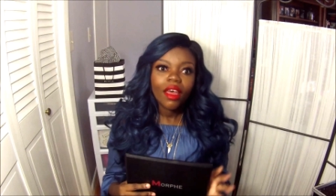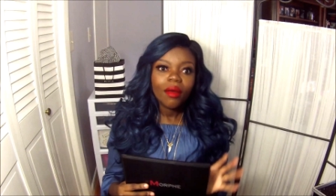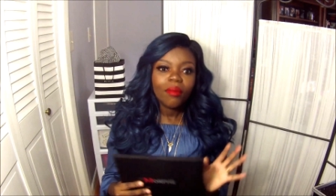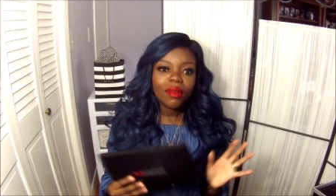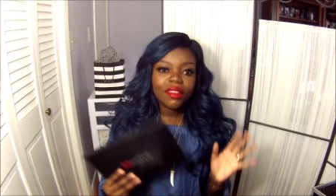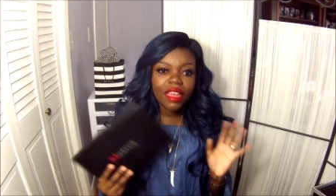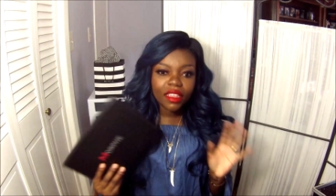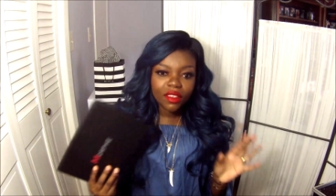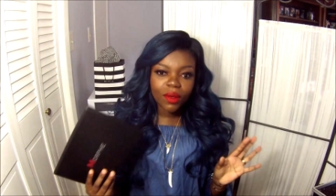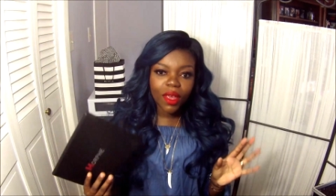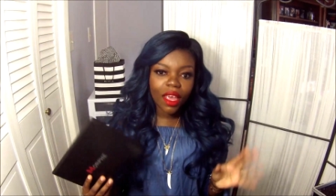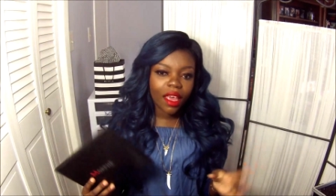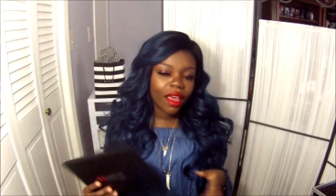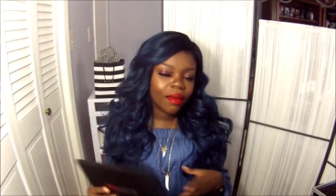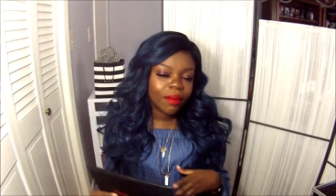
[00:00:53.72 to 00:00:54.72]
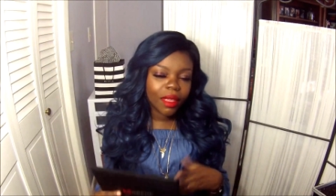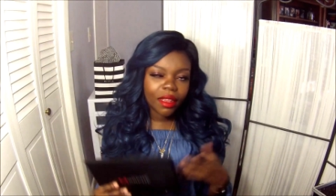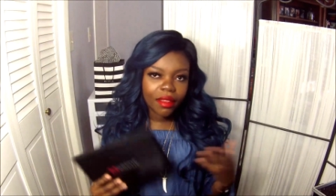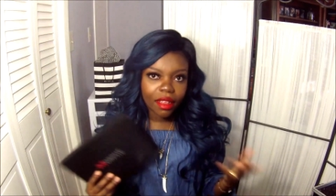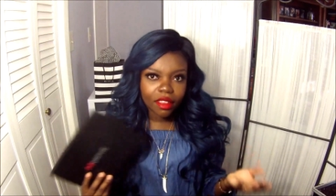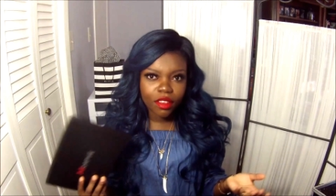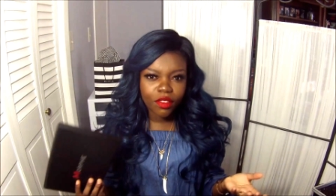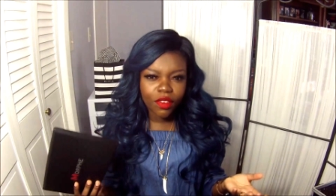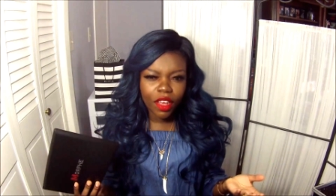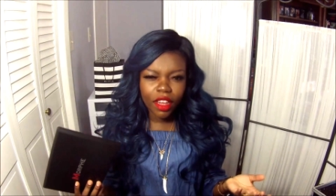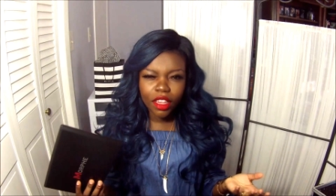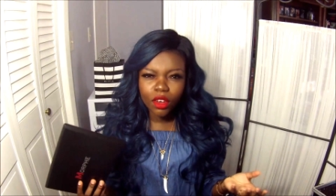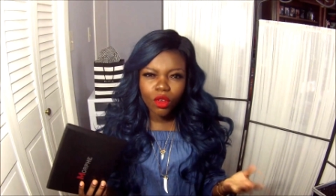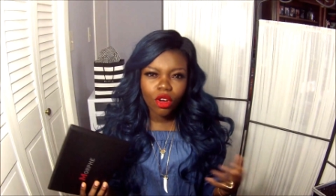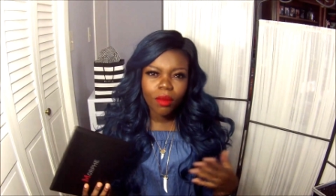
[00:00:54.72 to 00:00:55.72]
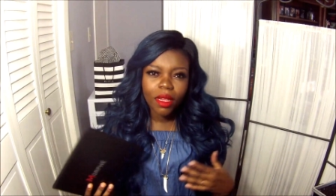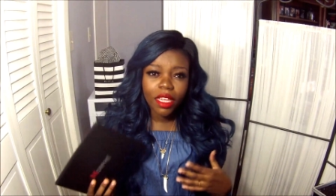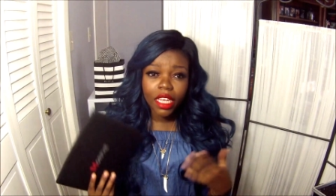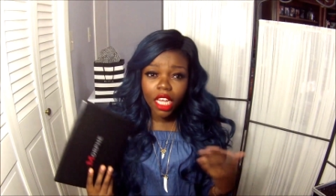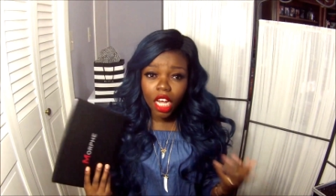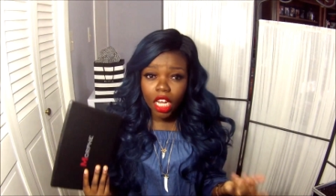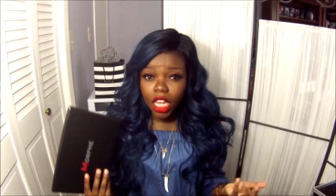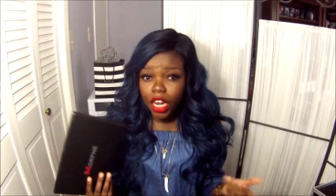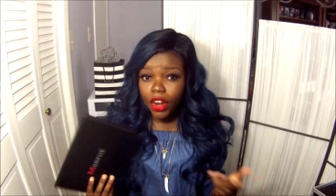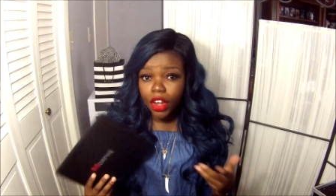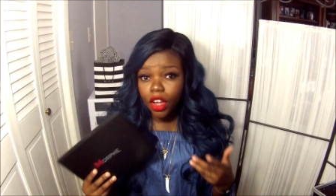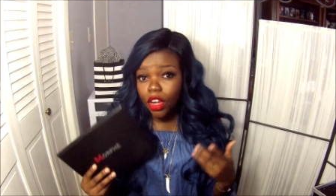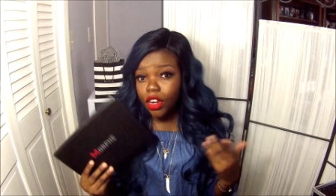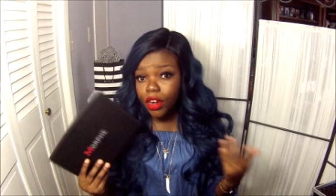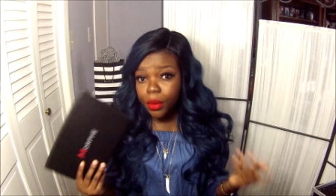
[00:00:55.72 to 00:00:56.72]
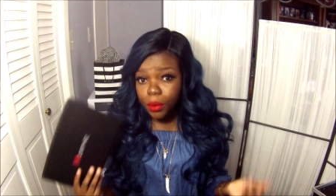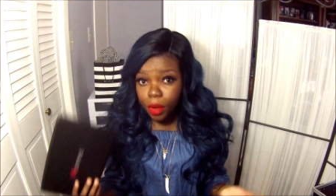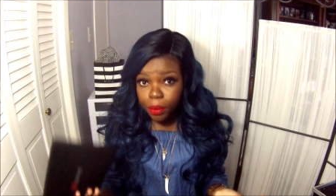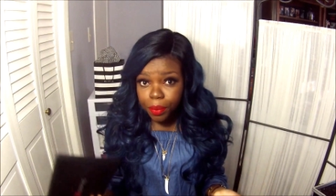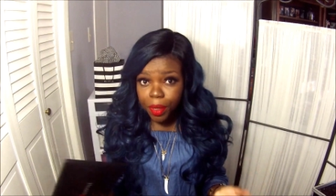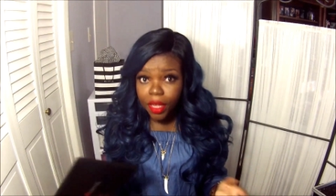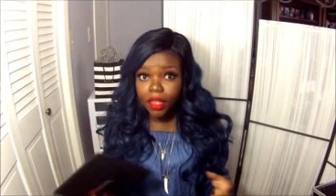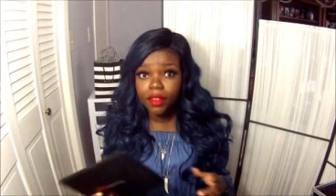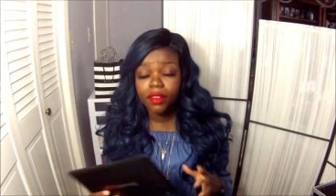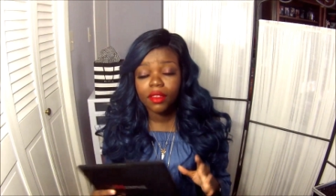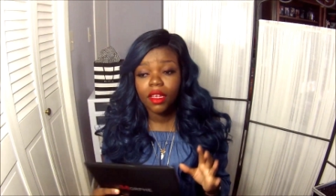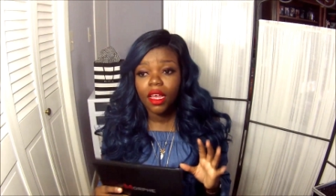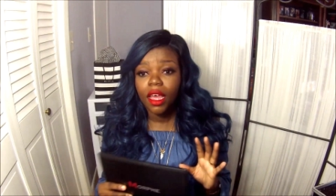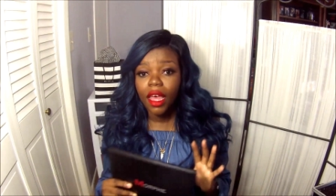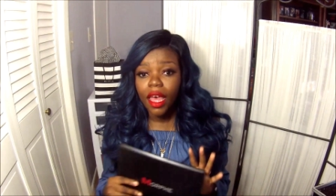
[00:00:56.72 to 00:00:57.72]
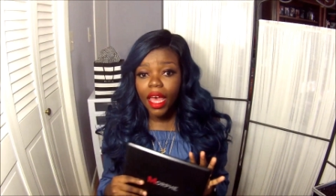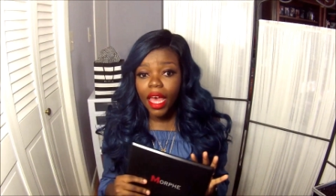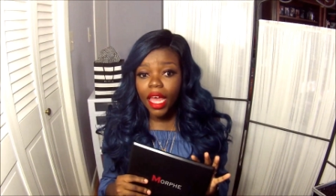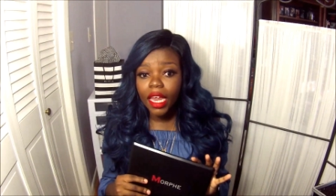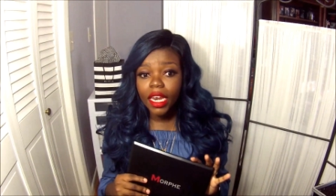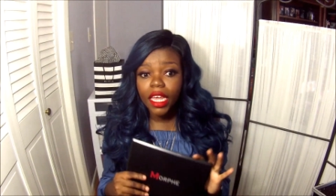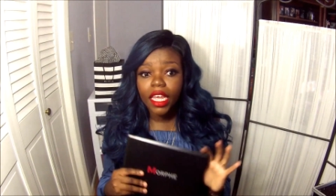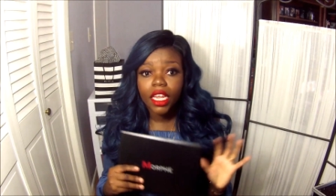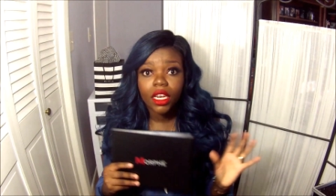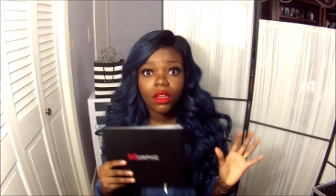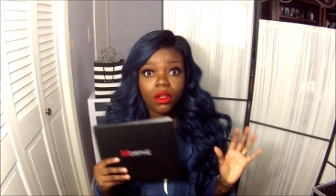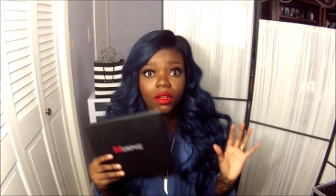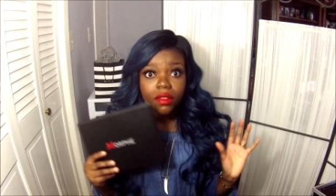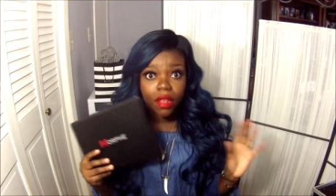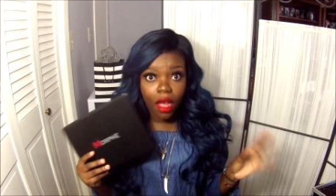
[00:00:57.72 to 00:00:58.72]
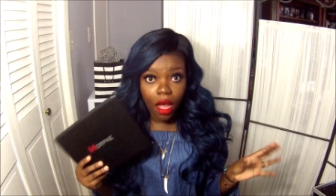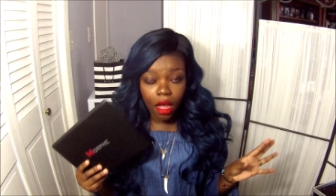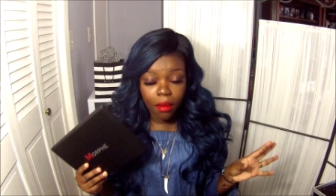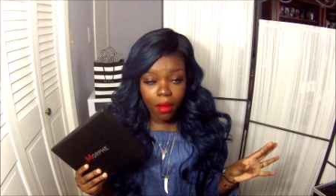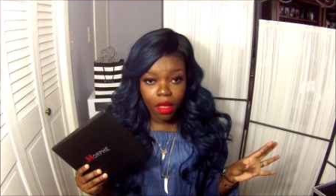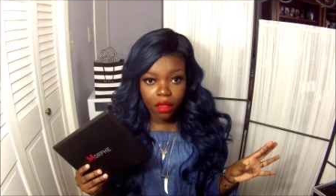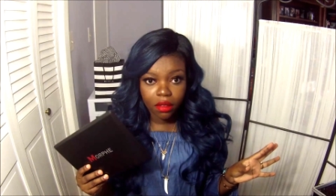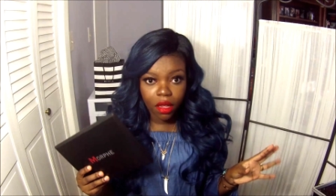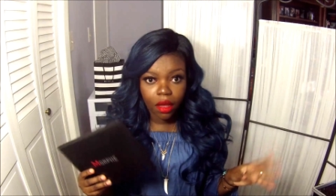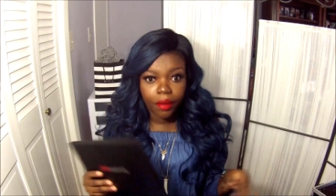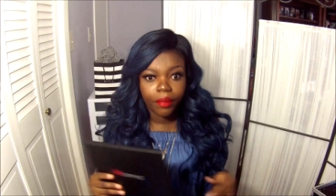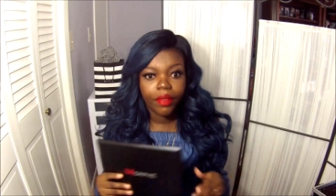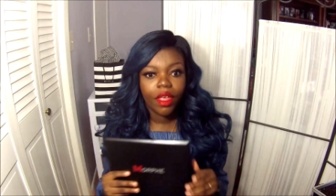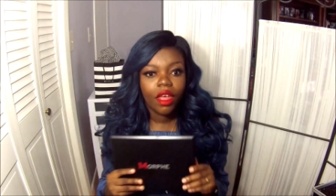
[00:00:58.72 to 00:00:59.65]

But that's okay. I mean, that's fairly normal. It got here, it got here in one piece and it looks amazing.